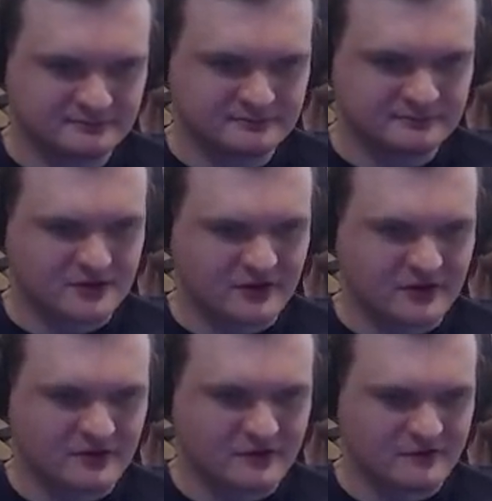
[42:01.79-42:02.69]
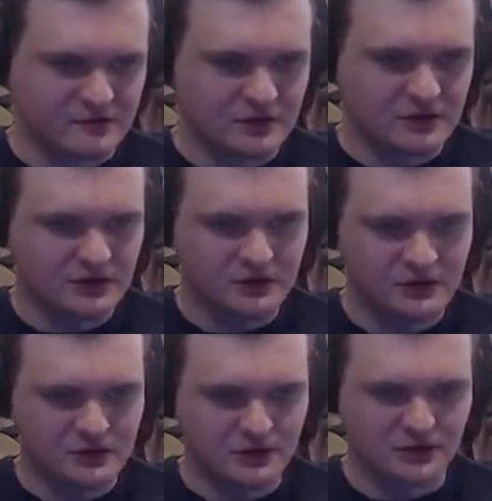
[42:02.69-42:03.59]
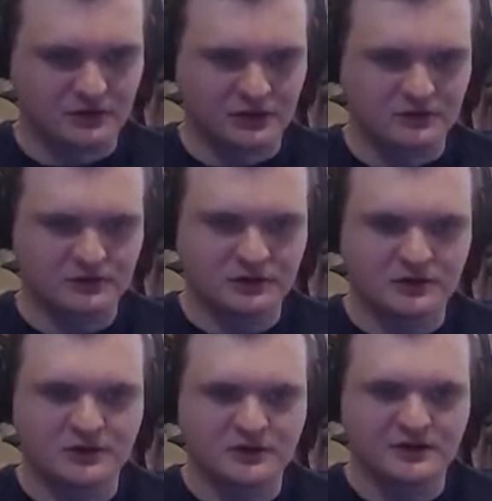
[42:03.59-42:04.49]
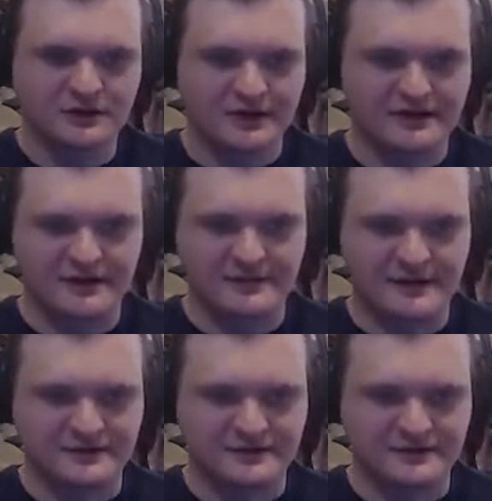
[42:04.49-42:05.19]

Do I go 3 for 3? Oh no. I think I might be a